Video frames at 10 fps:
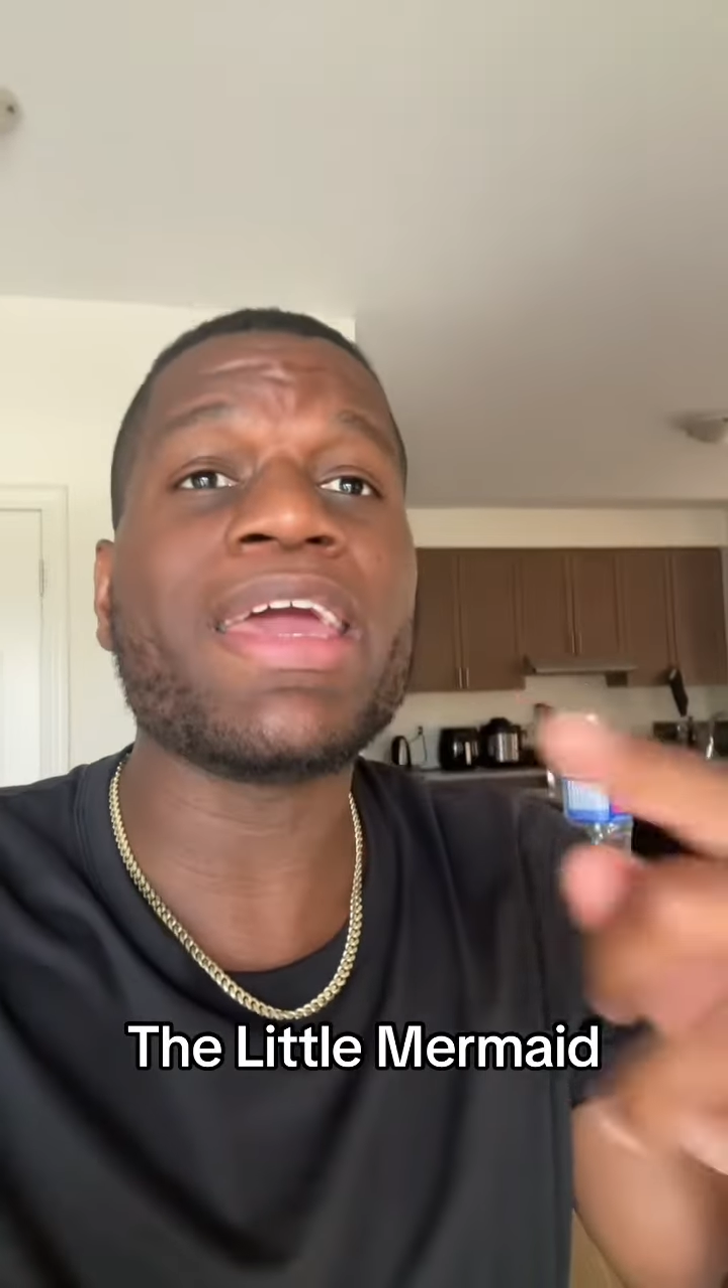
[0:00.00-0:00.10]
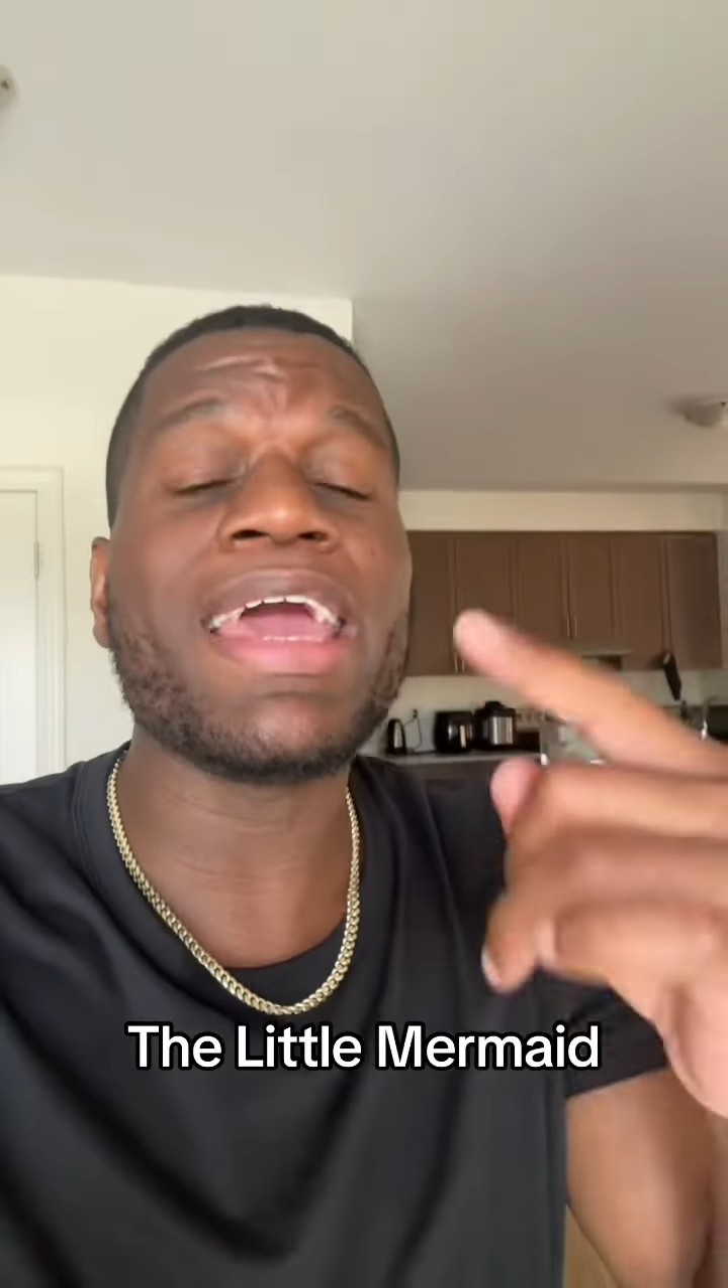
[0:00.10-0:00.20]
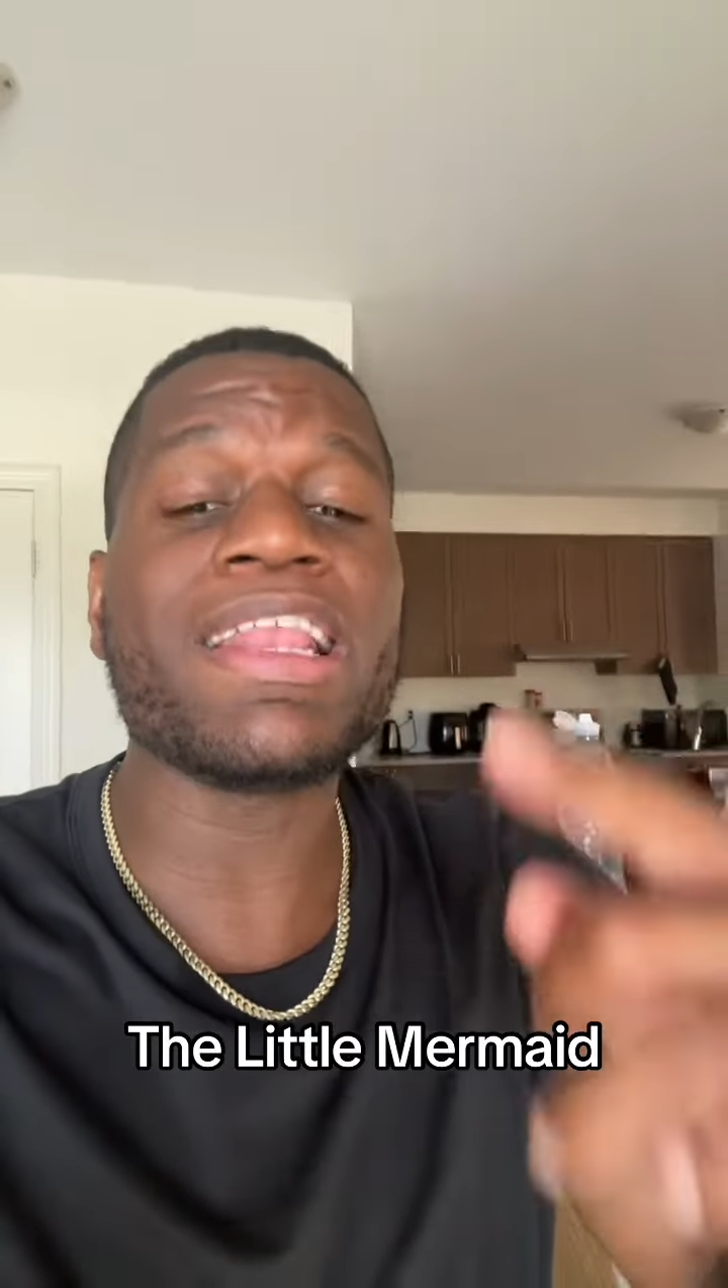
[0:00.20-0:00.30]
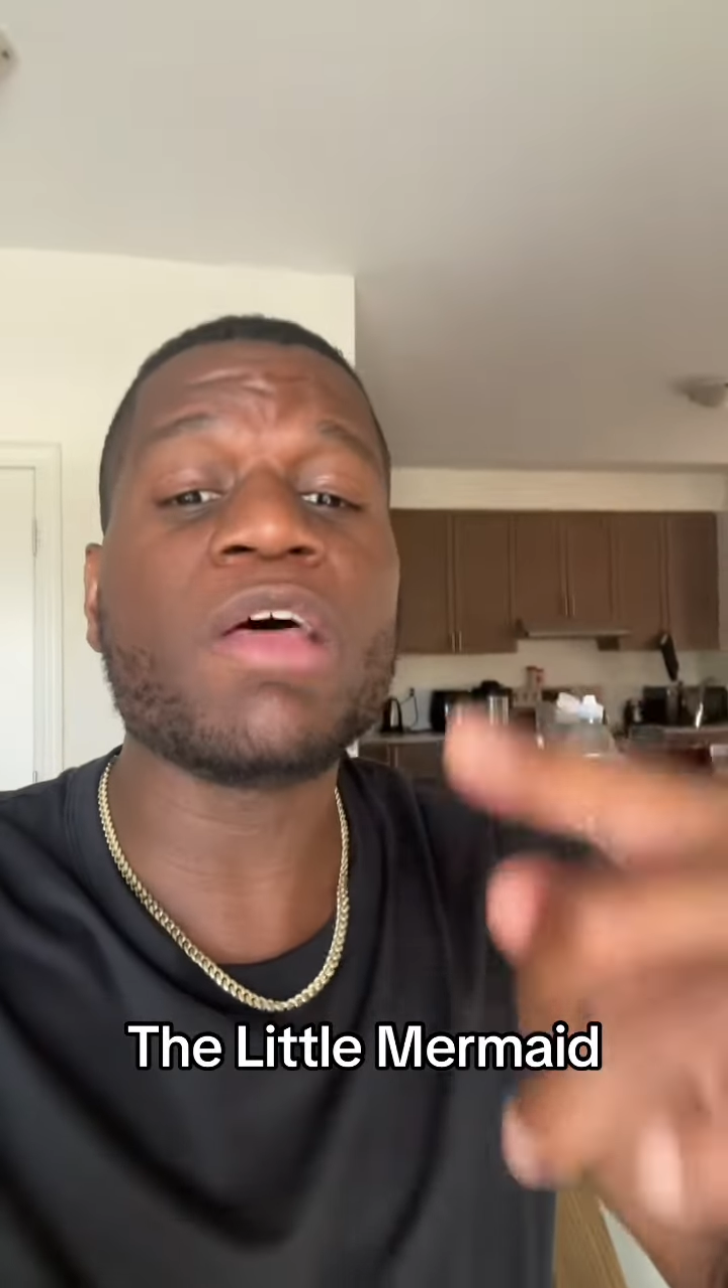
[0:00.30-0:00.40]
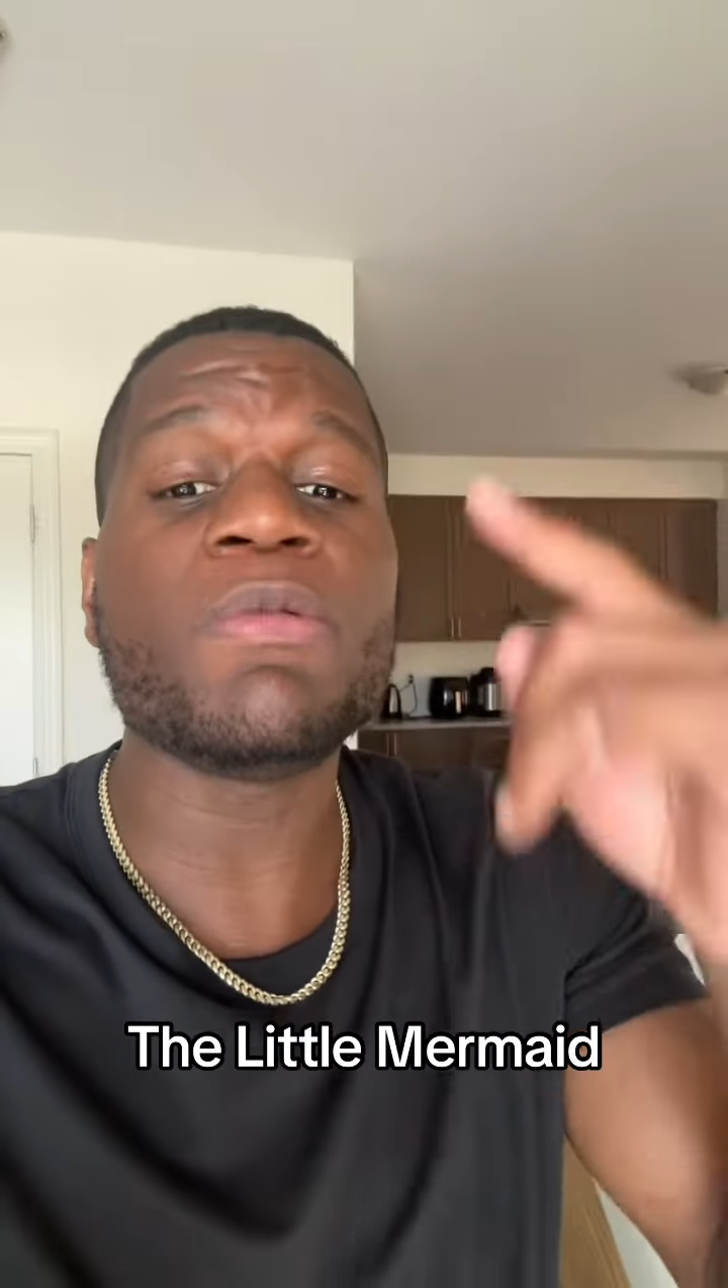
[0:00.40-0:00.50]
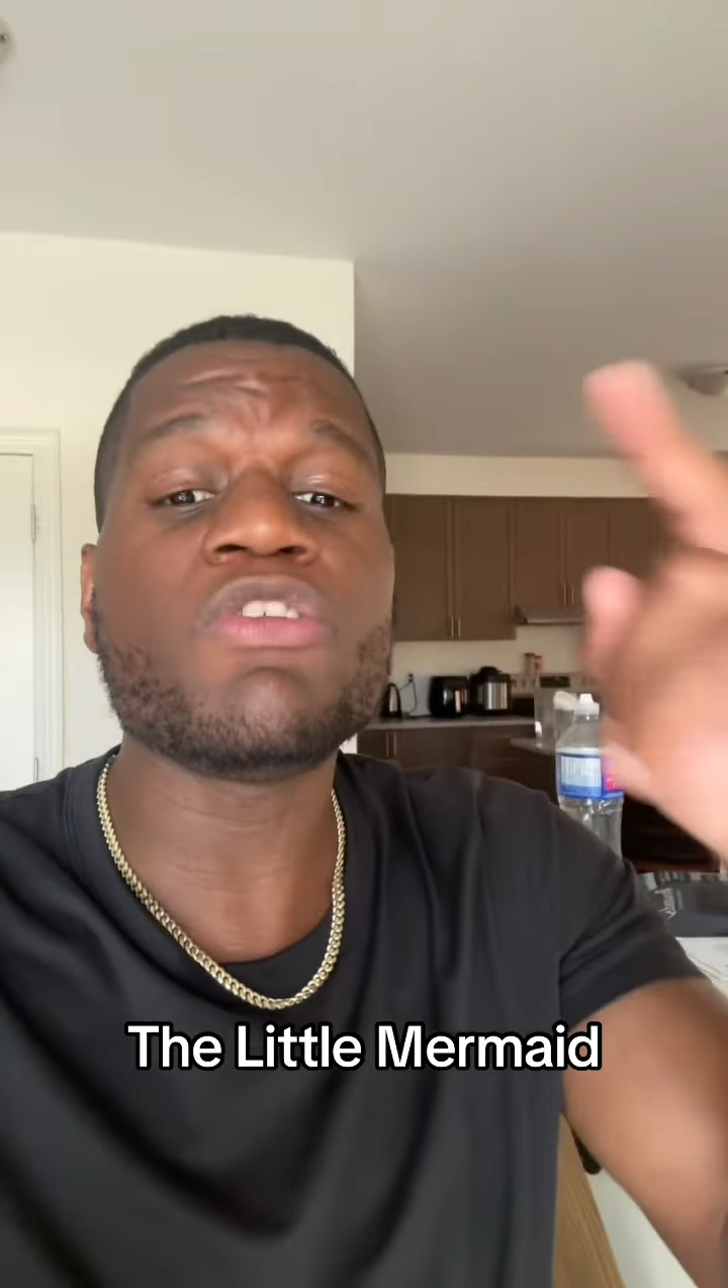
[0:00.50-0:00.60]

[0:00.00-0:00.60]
kingdom